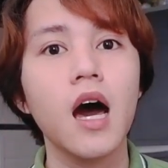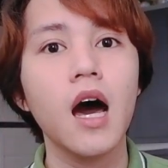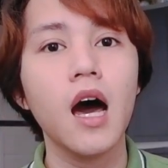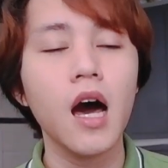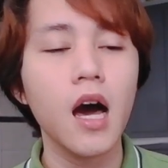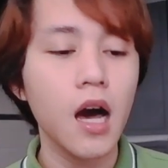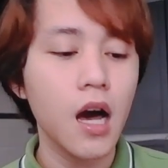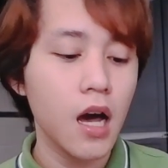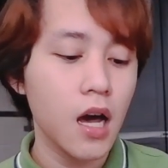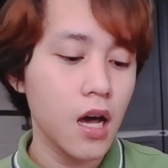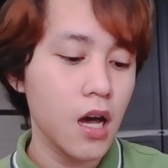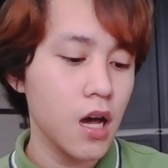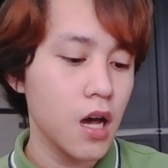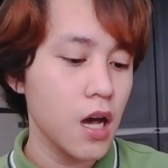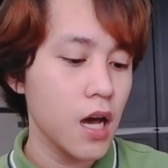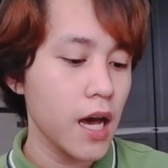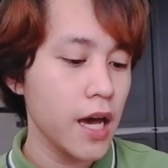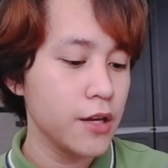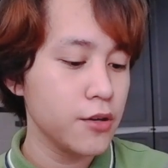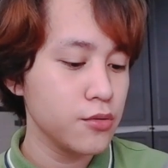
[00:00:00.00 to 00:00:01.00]

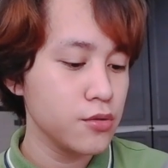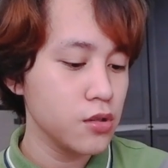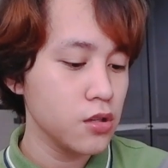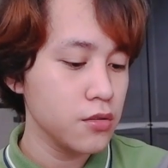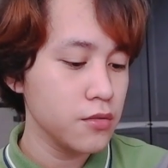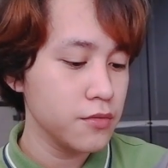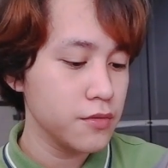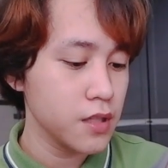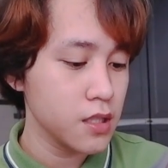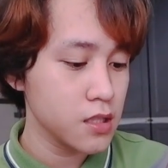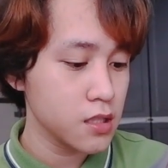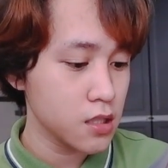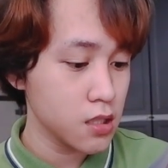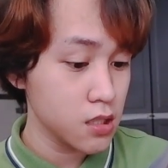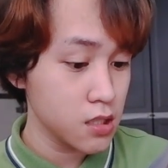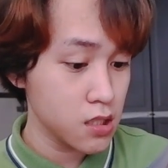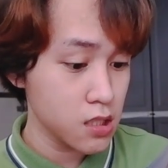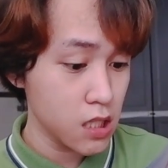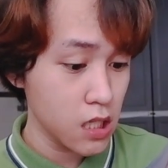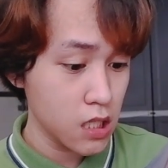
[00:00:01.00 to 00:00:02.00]
I don't know if this
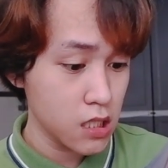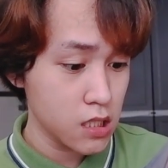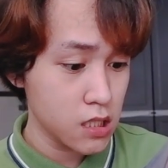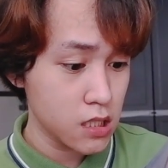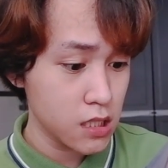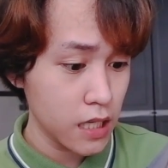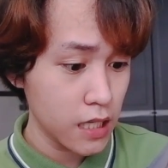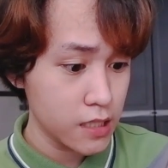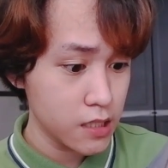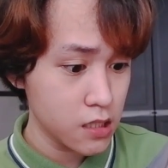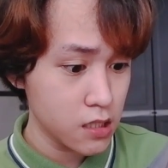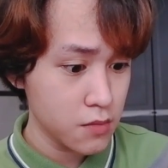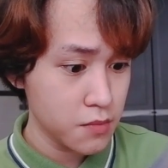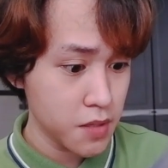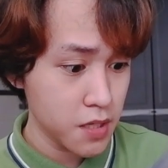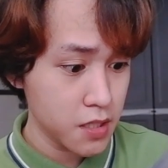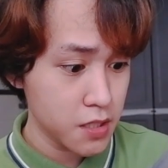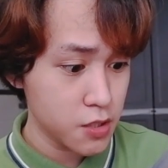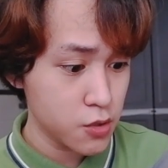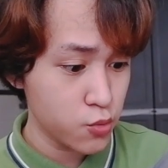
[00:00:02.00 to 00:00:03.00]
contains
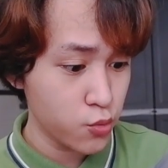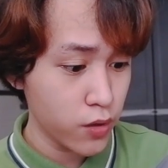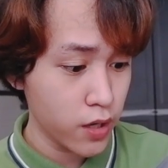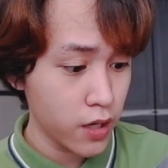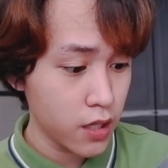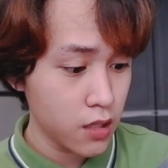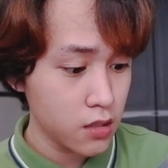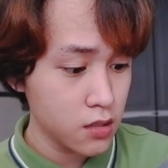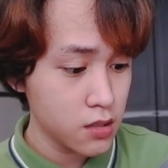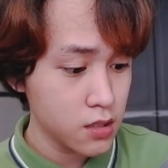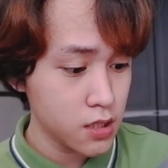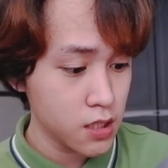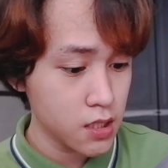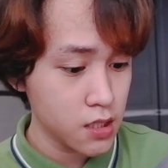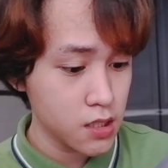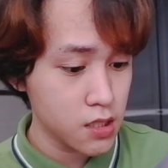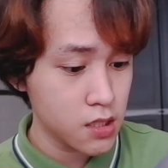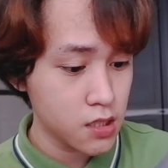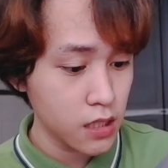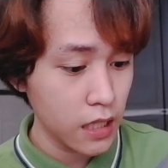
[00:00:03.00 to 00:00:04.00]
niacinamide as well,
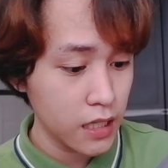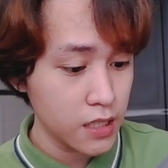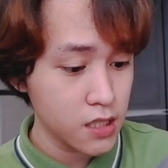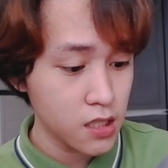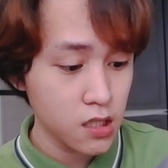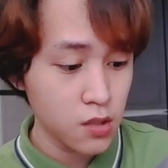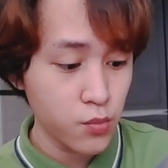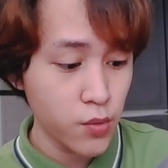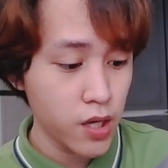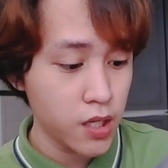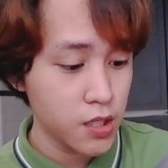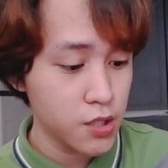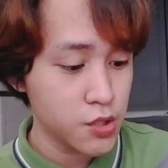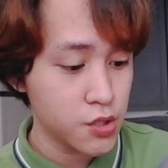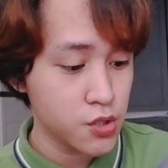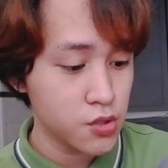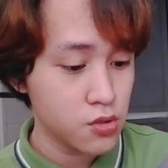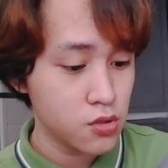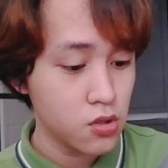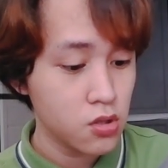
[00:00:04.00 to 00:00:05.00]
since niacinamide
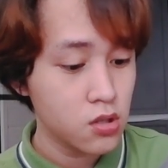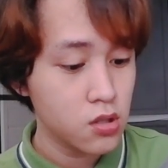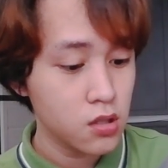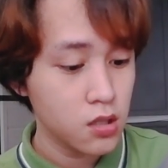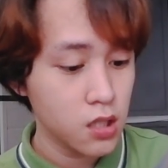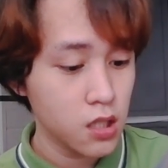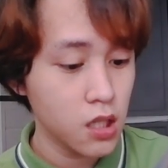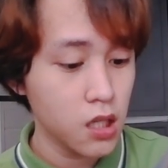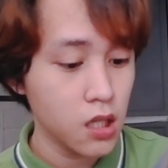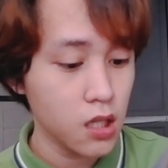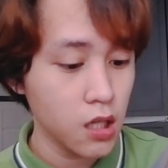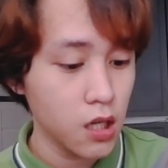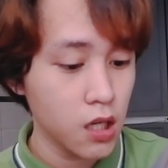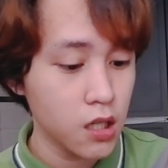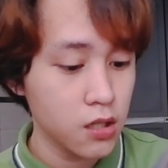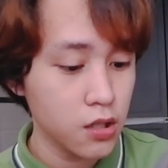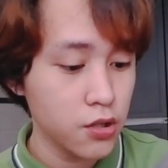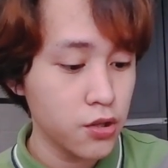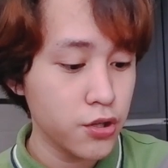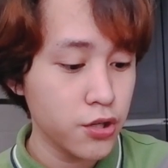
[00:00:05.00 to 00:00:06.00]
is
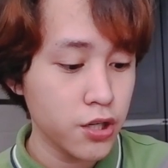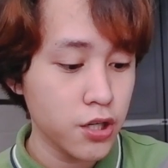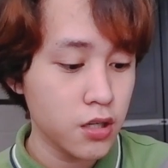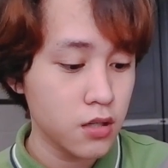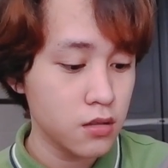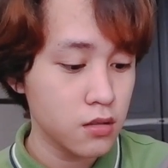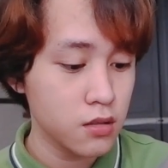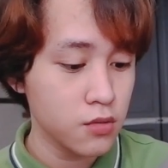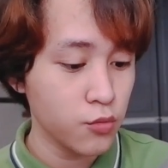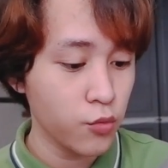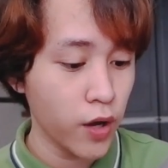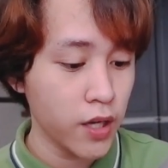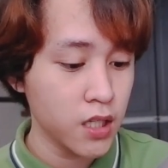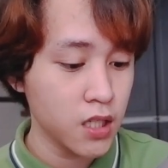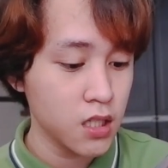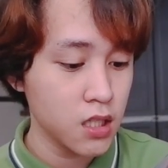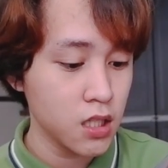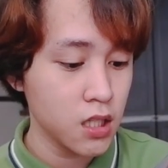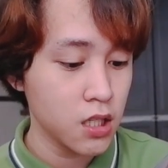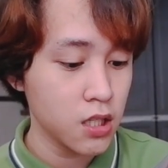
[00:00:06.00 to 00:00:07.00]
another
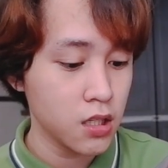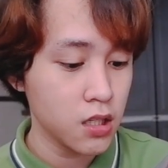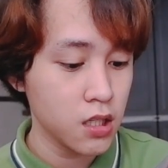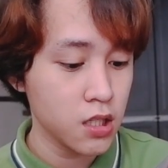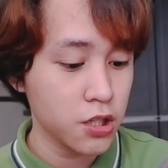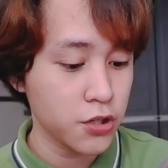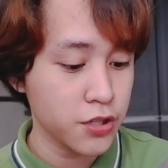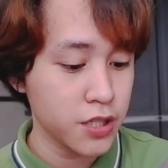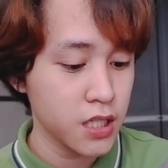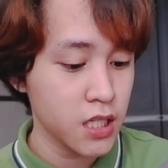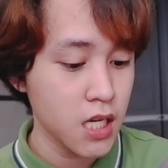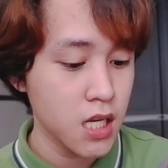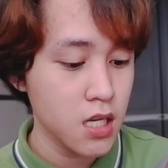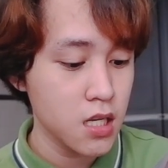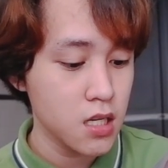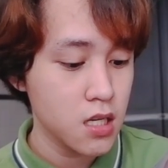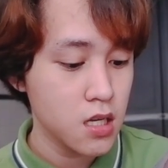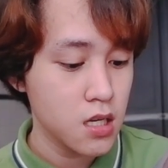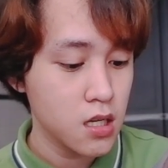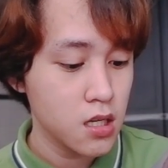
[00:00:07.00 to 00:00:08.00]
whitening
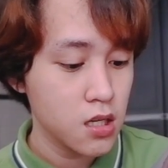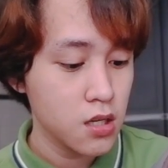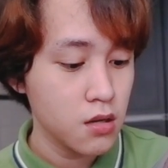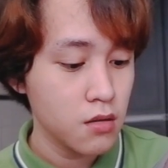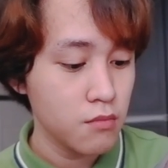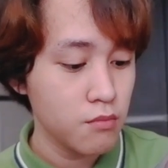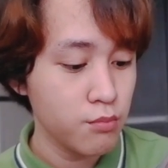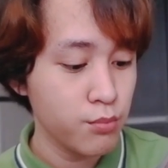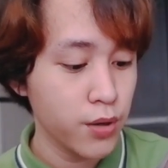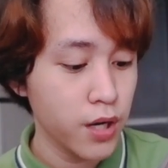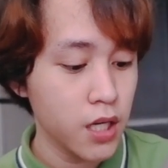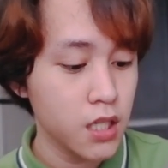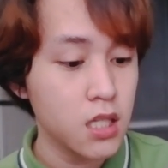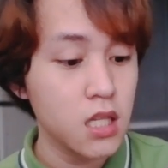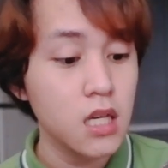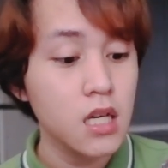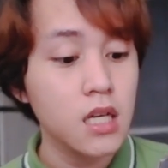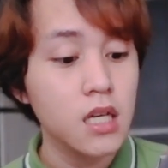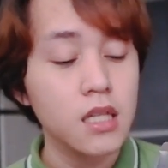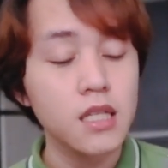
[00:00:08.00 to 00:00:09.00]
ingredient, but
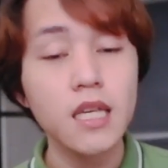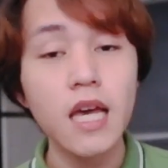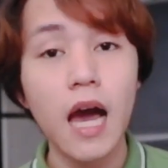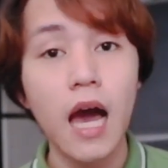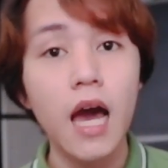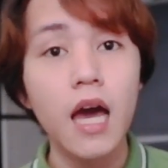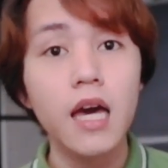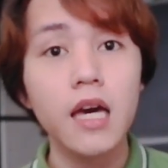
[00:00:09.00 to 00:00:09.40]
yeah,